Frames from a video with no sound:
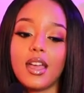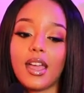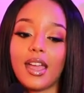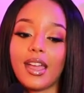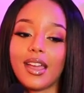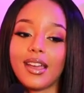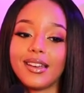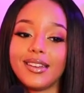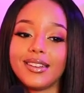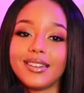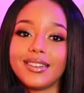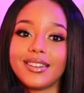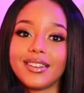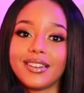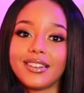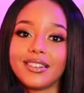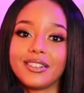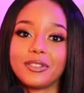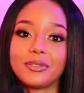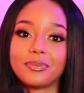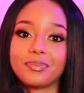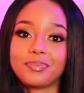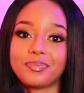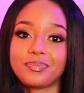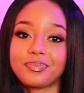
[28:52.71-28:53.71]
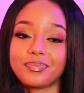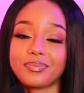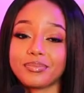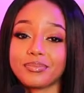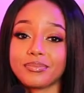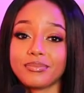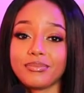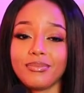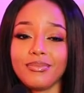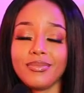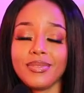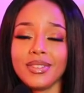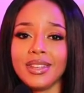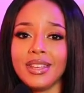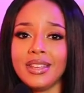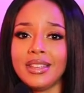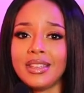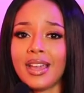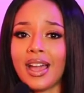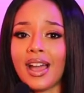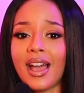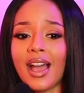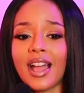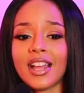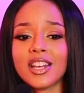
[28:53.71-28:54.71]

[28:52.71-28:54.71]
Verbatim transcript: And, um, yeah,